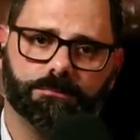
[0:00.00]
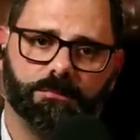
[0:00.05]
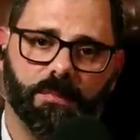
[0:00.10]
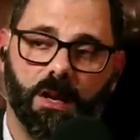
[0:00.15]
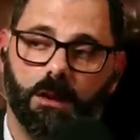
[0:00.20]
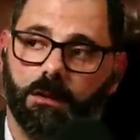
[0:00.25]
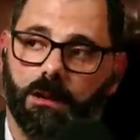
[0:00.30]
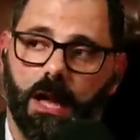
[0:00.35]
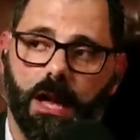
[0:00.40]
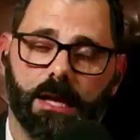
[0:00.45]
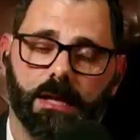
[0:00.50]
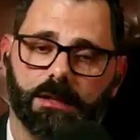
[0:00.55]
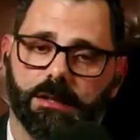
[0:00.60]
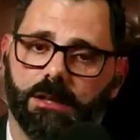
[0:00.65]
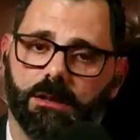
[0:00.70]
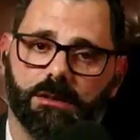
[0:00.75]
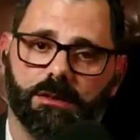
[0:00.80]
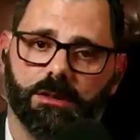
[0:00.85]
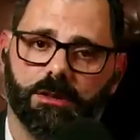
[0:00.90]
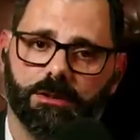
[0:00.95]
They don't like
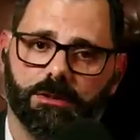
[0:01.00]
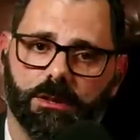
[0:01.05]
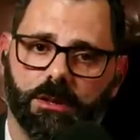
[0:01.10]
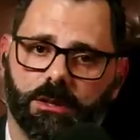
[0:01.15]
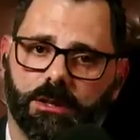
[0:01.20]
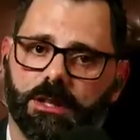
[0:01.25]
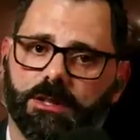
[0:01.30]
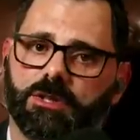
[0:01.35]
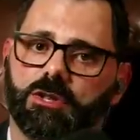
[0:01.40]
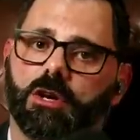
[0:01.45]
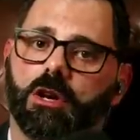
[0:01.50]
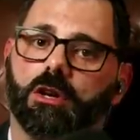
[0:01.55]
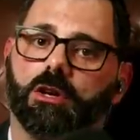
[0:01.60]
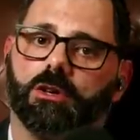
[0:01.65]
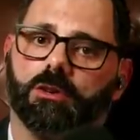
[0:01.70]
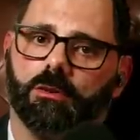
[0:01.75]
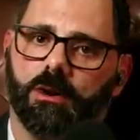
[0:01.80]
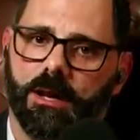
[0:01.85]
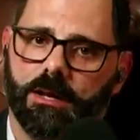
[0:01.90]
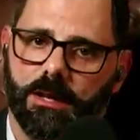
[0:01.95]
it. They're
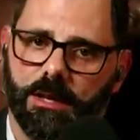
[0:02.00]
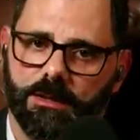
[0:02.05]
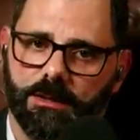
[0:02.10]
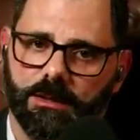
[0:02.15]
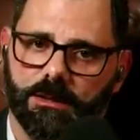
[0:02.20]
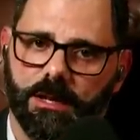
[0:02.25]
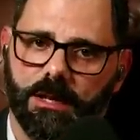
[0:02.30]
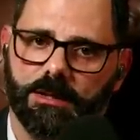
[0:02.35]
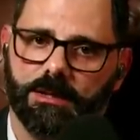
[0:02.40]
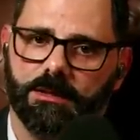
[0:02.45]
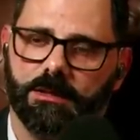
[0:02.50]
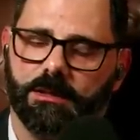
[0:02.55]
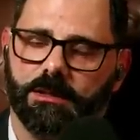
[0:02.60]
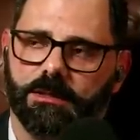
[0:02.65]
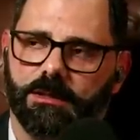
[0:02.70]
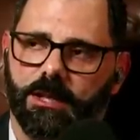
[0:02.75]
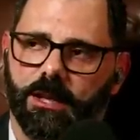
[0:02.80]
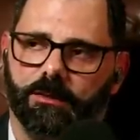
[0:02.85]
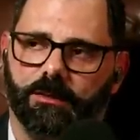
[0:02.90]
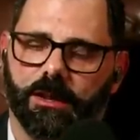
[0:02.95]
concerned, right? That's
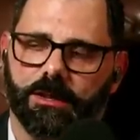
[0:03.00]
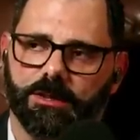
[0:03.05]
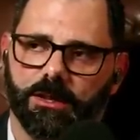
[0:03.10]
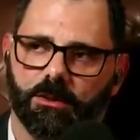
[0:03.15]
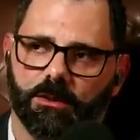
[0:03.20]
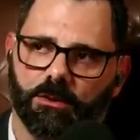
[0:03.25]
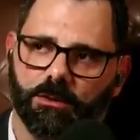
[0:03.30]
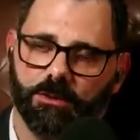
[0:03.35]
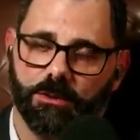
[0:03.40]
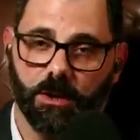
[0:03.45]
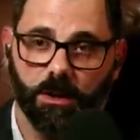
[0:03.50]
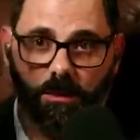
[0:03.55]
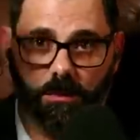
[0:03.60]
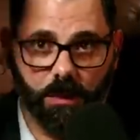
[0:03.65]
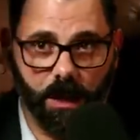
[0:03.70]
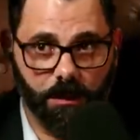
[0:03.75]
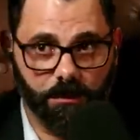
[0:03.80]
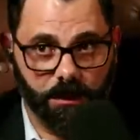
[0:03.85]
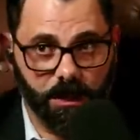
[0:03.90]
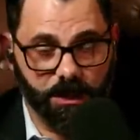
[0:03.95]
the evangelical
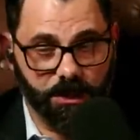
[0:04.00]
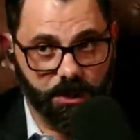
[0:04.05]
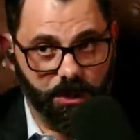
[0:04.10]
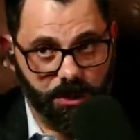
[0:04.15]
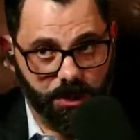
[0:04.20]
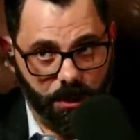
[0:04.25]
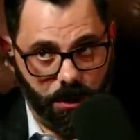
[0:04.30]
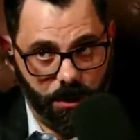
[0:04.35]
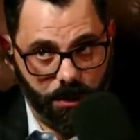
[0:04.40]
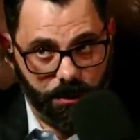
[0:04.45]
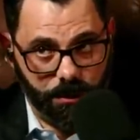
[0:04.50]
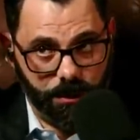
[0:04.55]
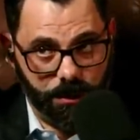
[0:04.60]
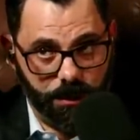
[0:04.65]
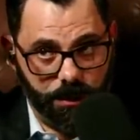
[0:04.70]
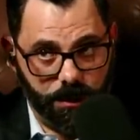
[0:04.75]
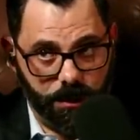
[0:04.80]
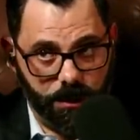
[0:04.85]
term. I'm concerned.